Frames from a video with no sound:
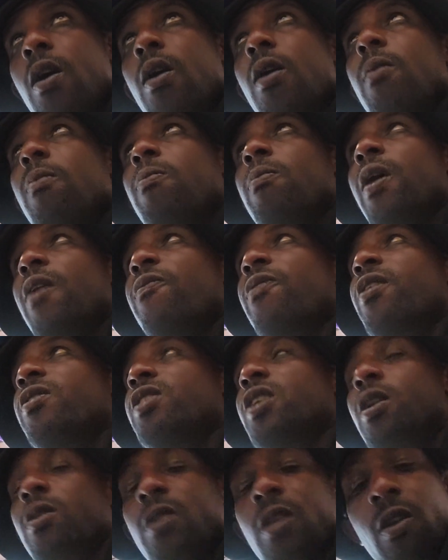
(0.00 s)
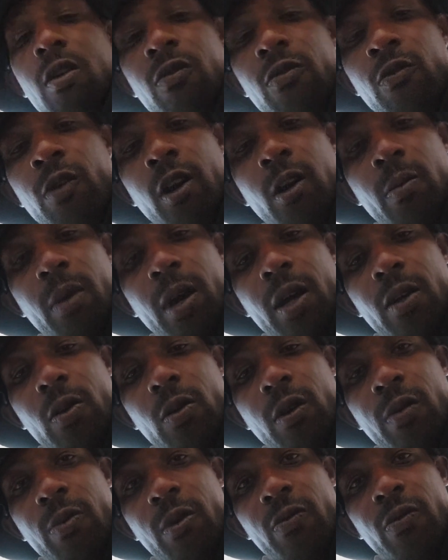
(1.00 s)
uh, I found out that a friend of
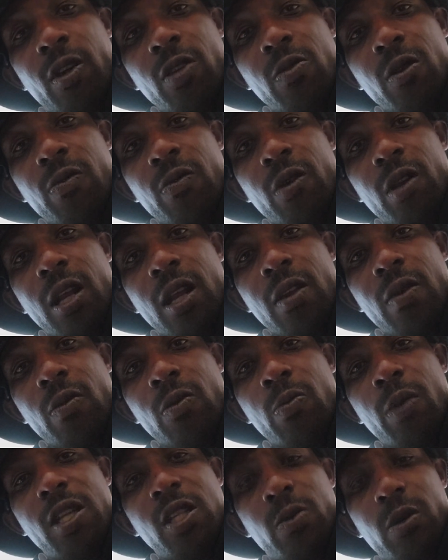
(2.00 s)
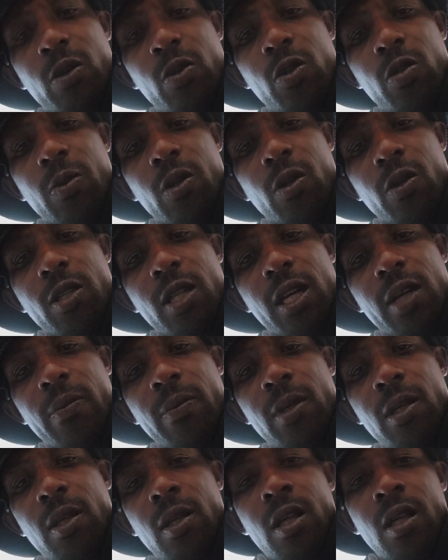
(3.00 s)
mine who I've been friends with for basically using me the whole
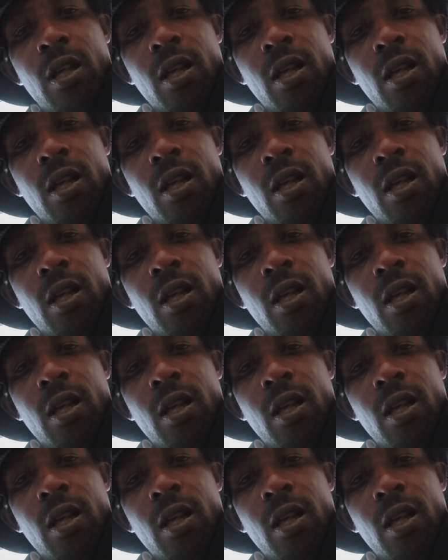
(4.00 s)
time.